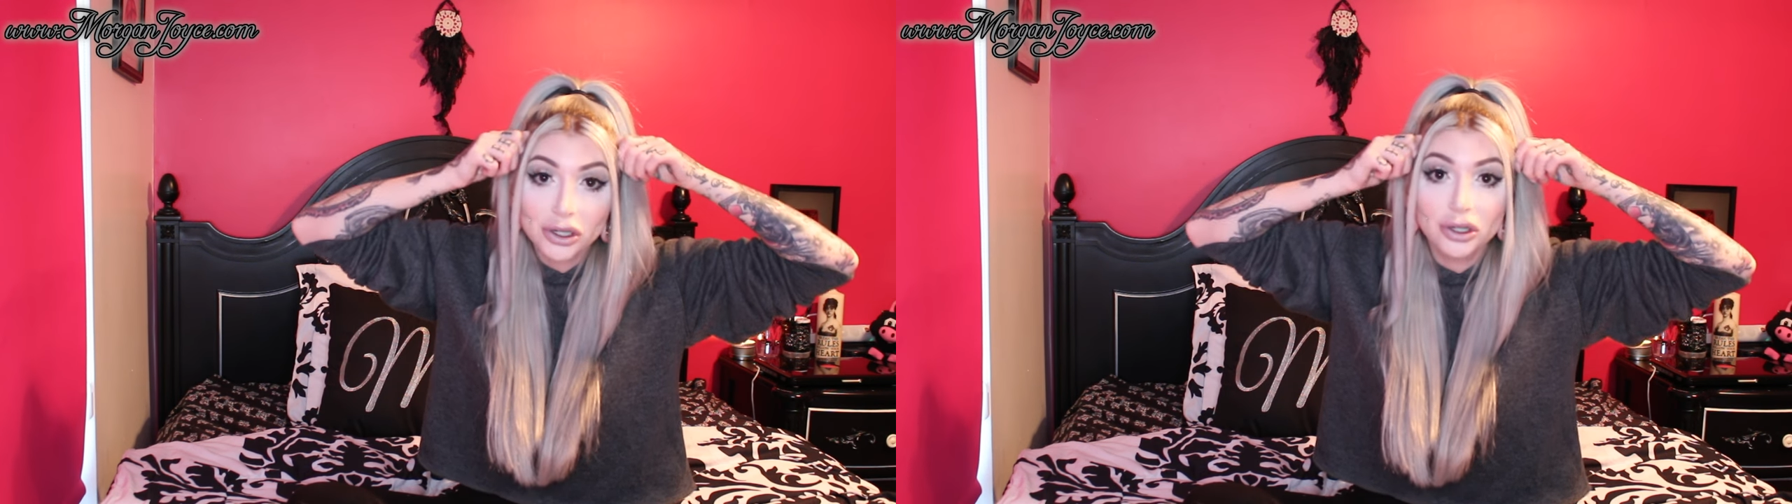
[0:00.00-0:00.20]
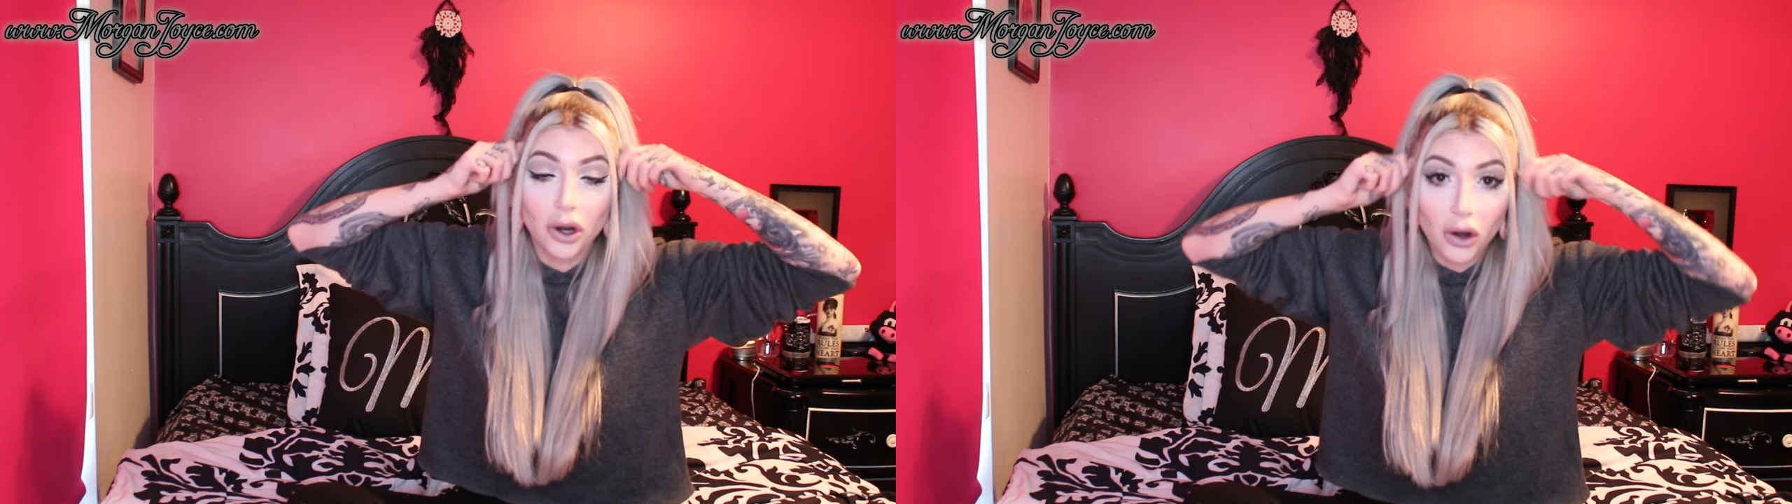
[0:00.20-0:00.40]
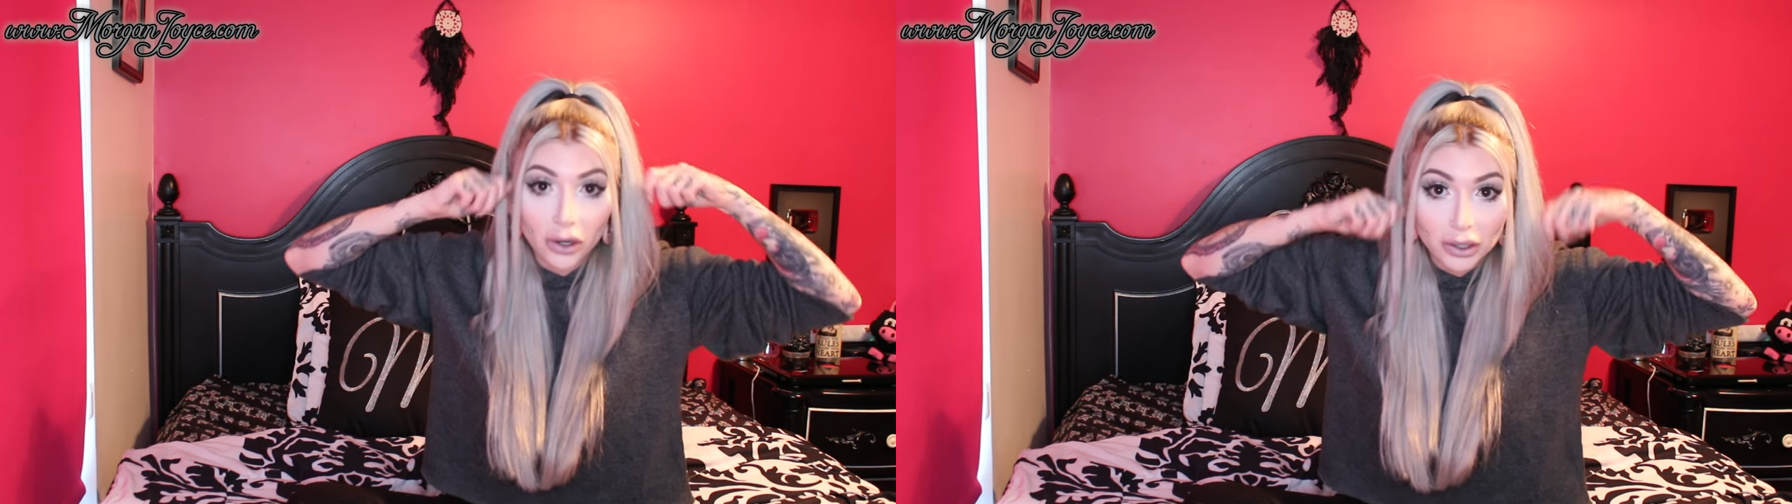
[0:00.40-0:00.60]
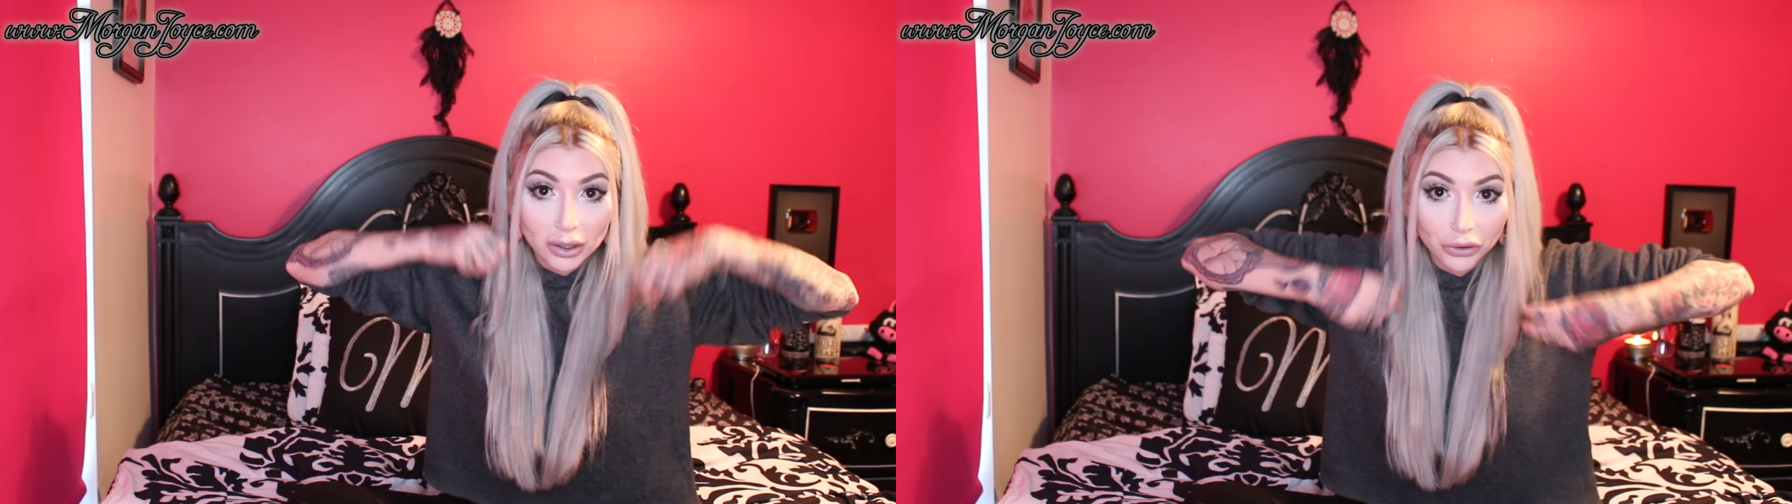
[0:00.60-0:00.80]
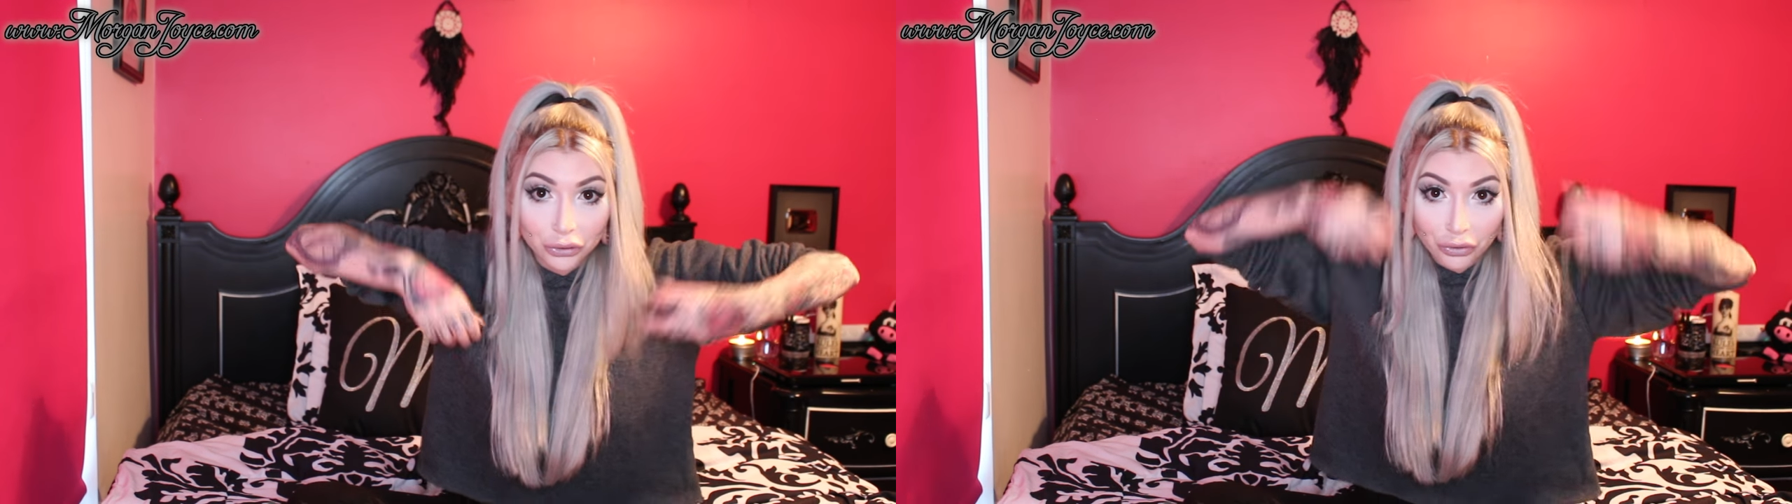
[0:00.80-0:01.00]
dark
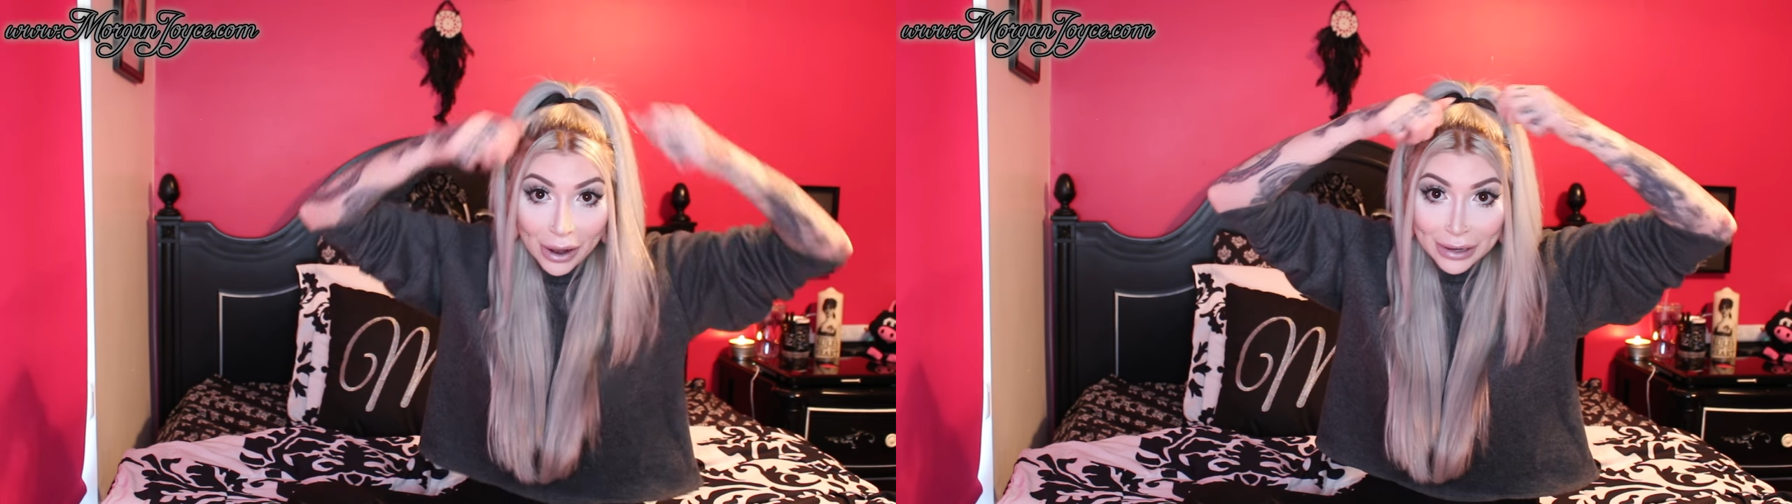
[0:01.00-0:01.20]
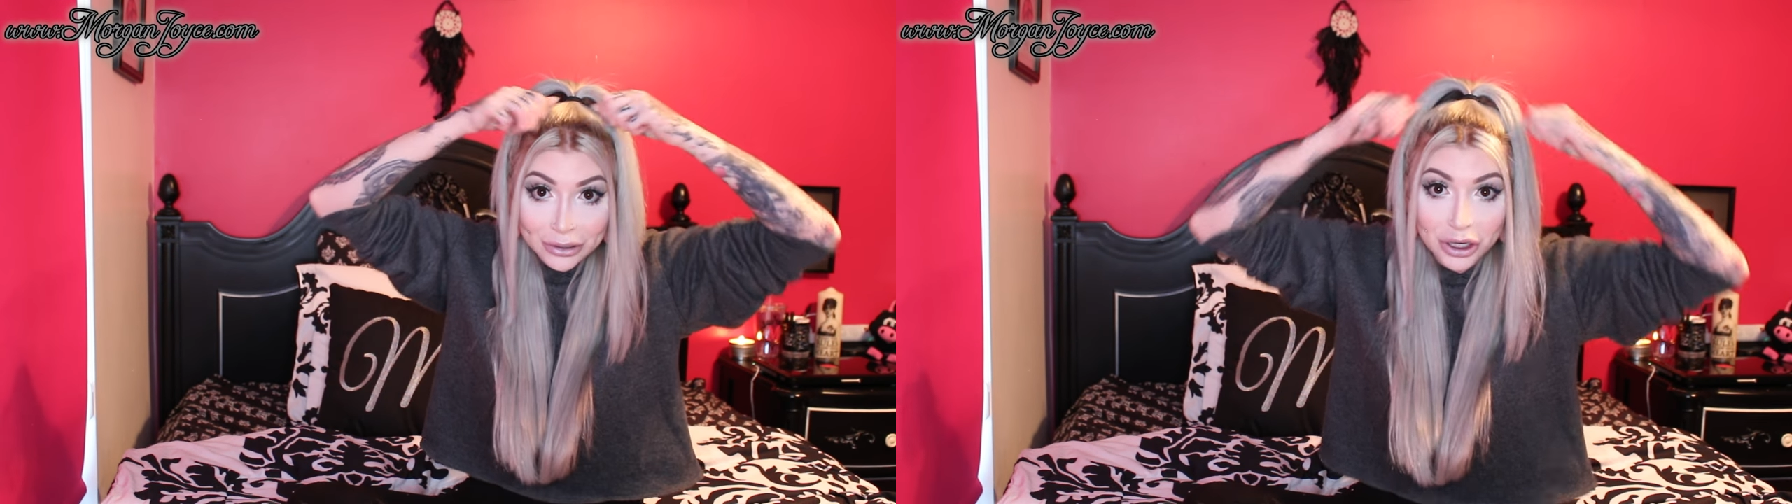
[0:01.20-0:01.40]
gray